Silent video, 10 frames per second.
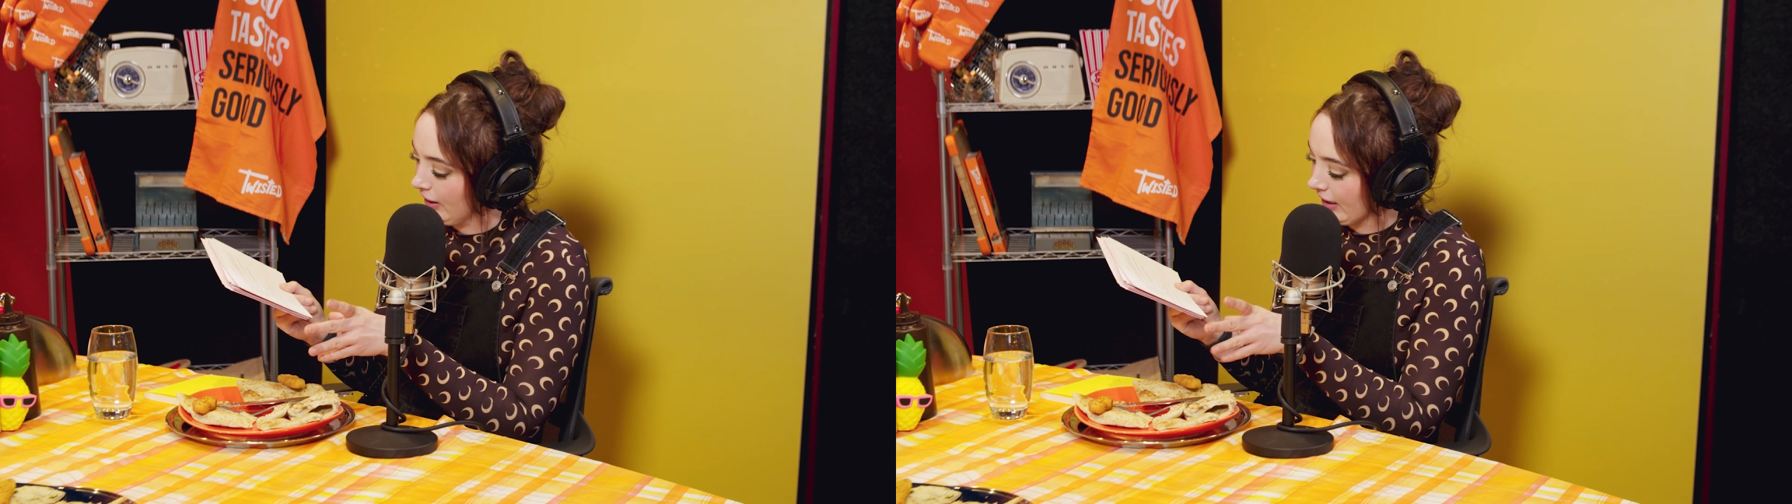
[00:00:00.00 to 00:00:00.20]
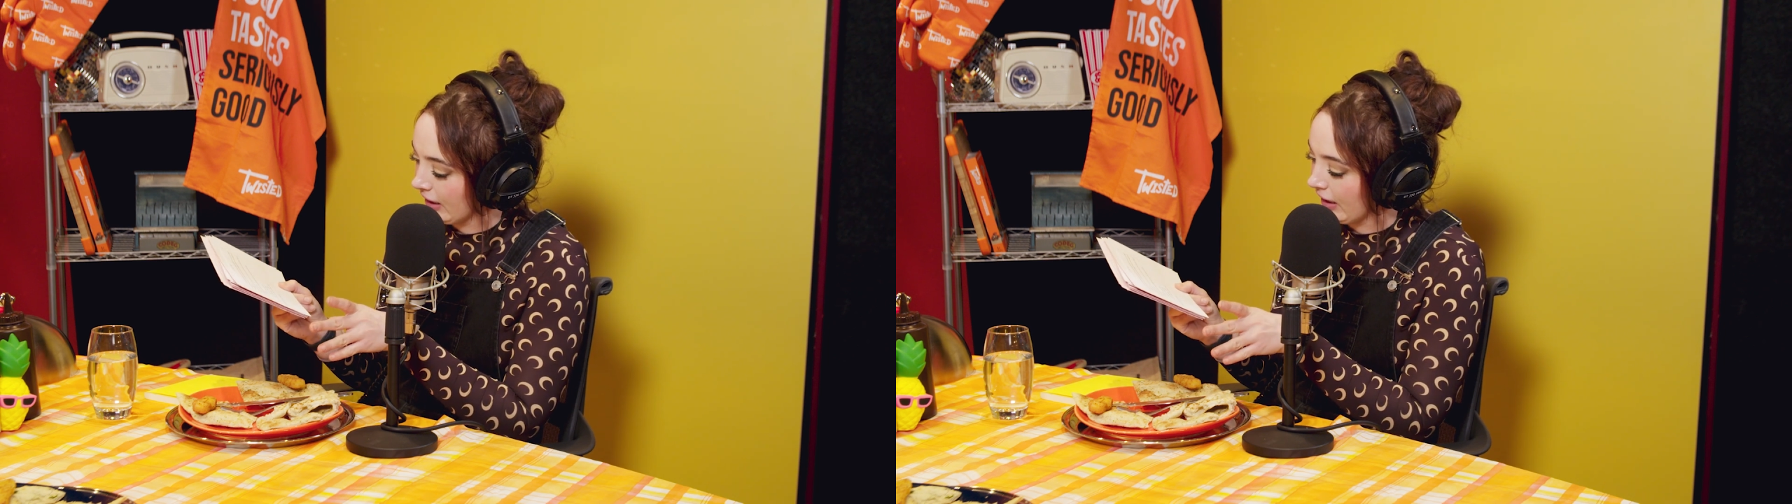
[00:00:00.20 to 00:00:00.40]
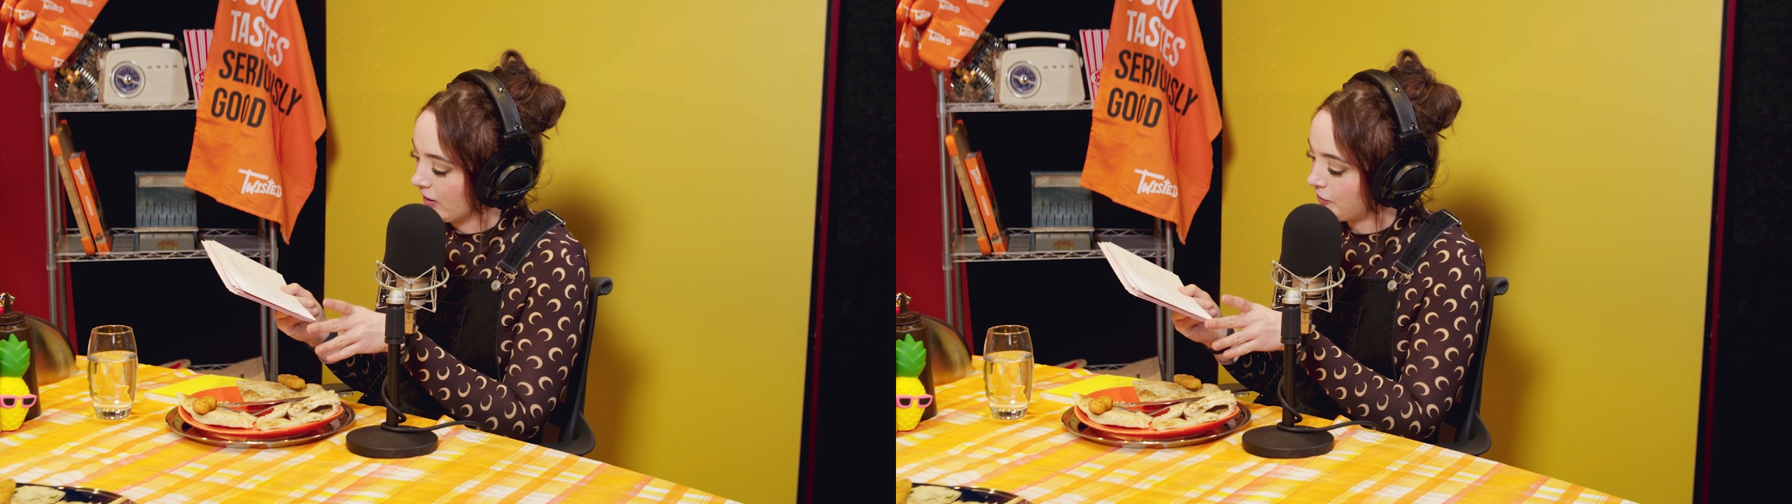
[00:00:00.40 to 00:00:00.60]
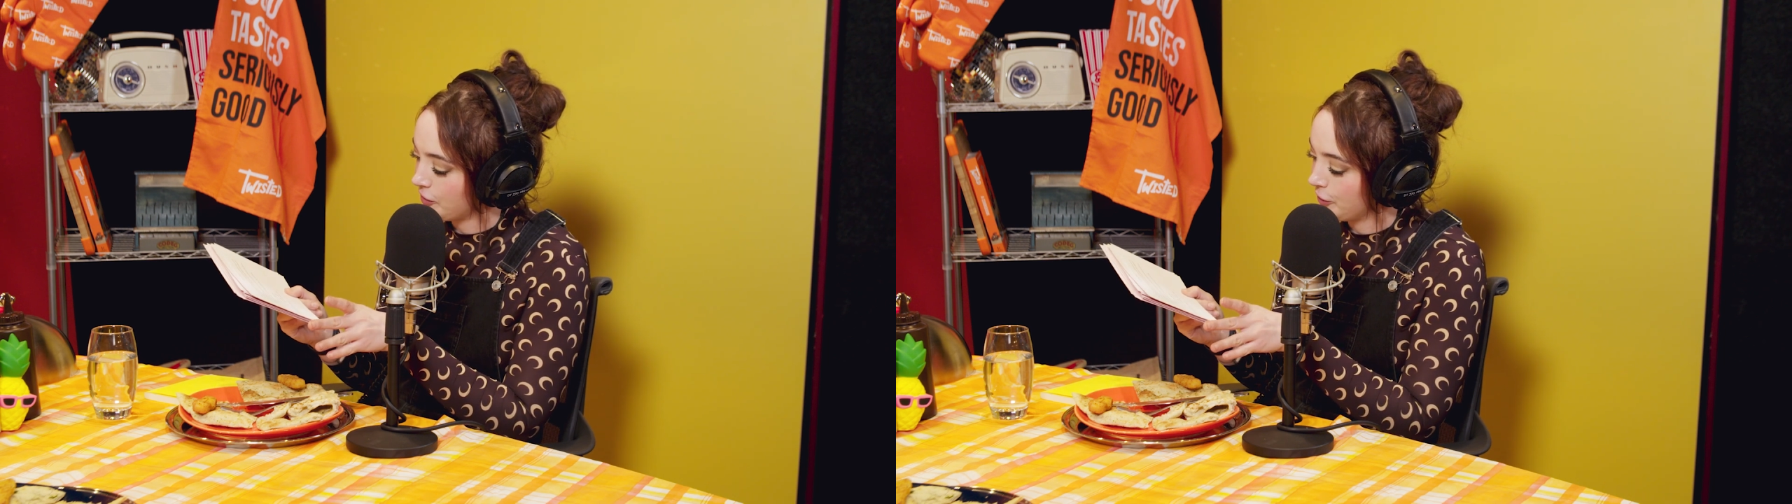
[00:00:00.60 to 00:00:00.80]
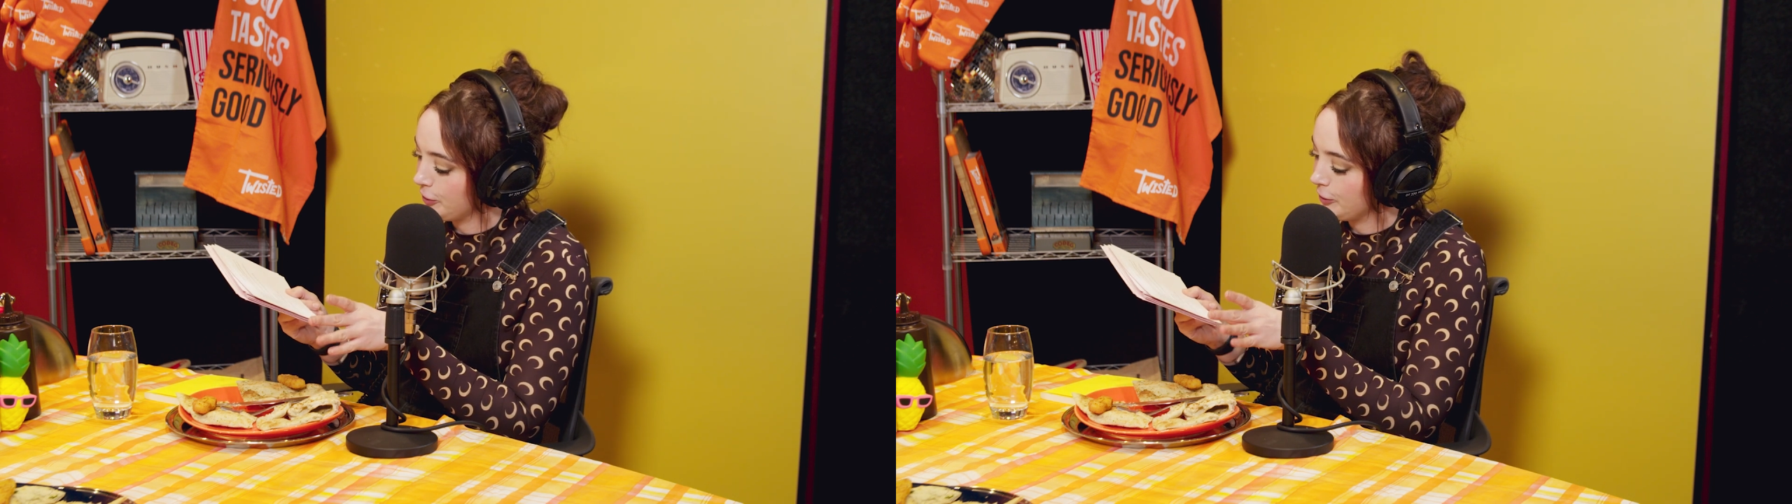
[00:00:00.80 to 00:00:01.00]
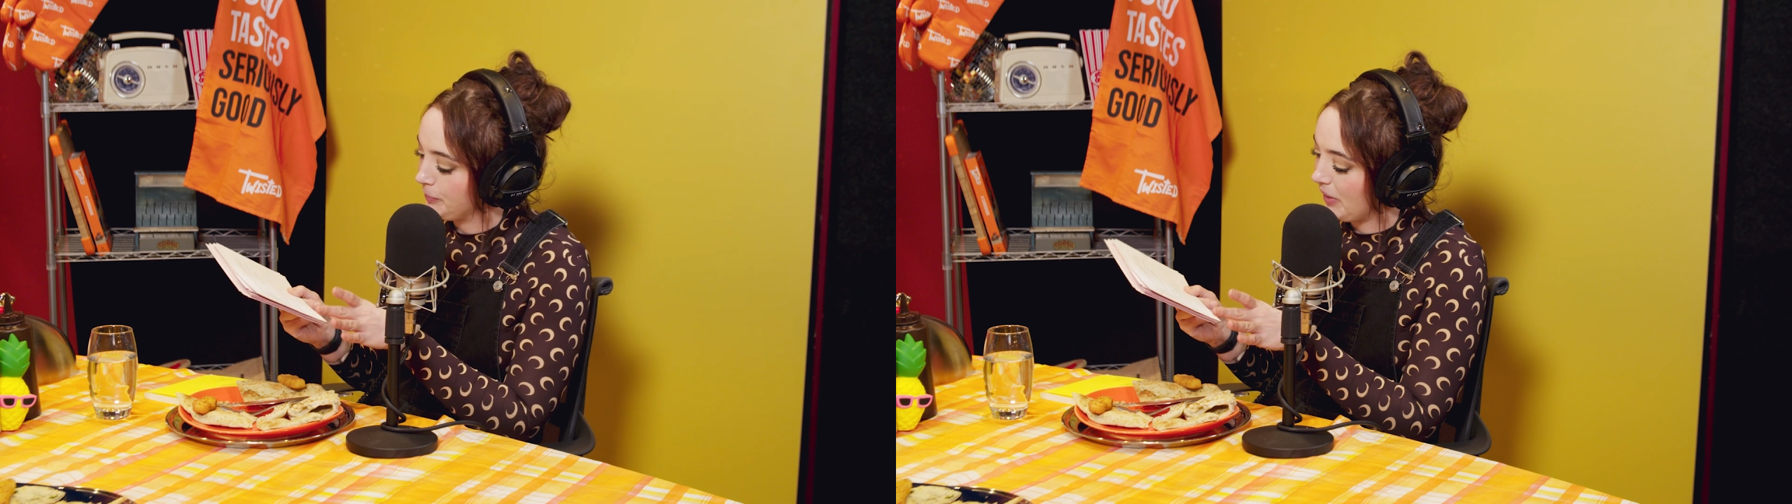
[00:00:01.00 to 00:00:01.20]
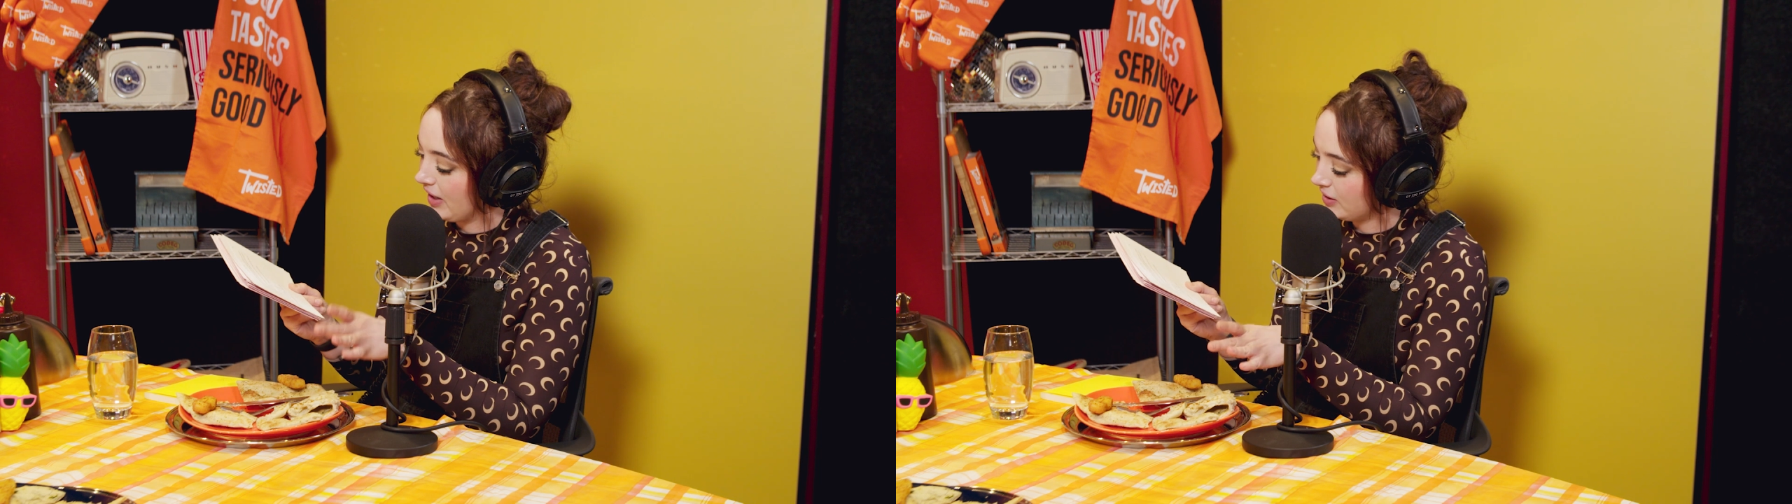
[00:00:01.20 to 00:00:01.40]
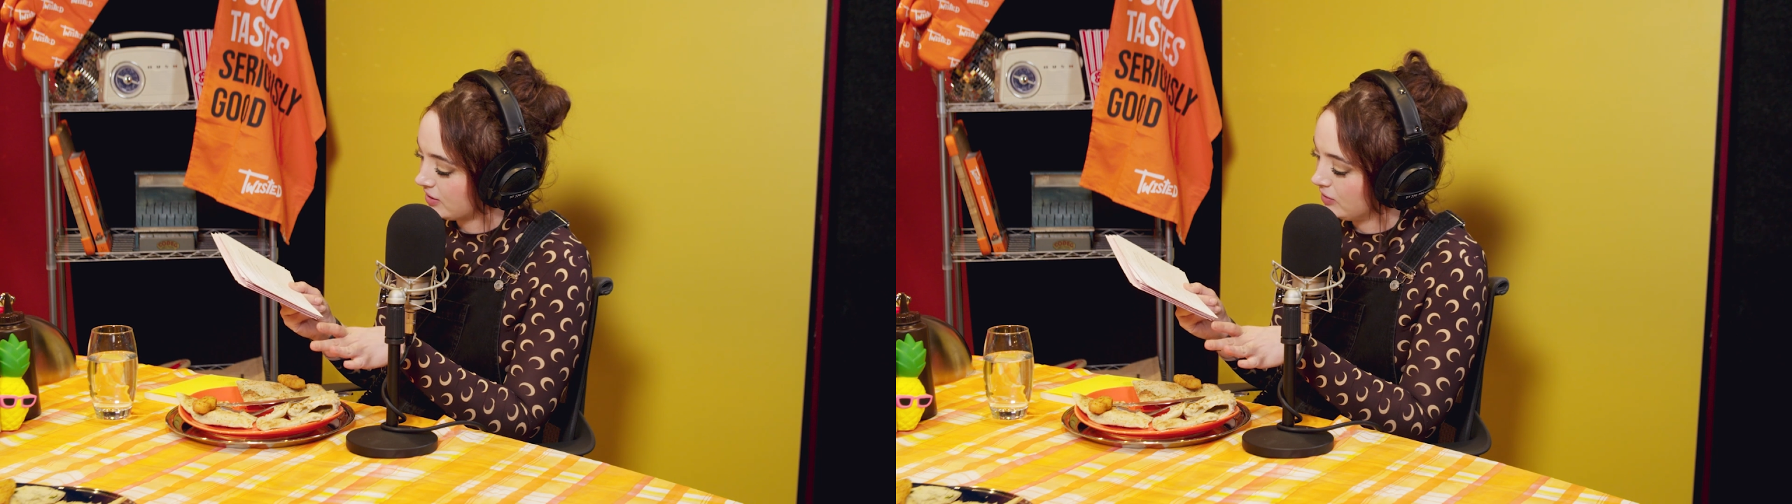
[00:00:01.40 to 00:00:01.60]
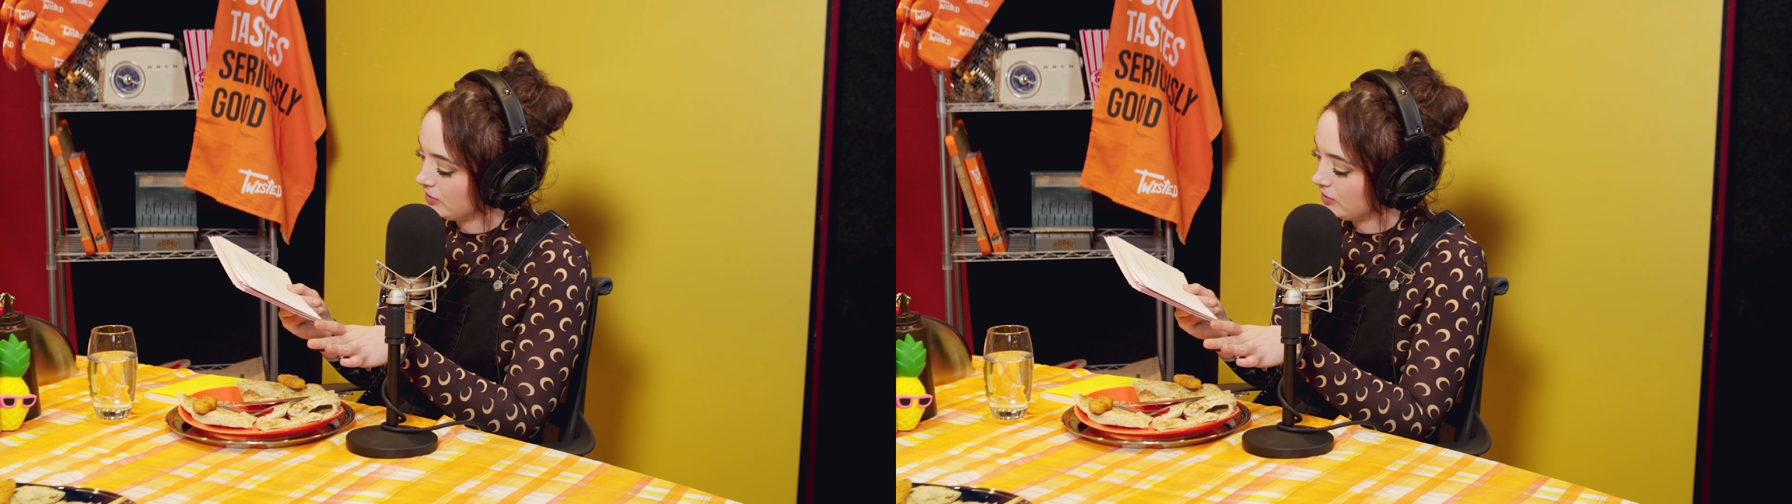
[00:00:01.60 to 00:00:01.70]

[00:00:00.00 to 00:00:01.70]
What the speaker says: and then a few personal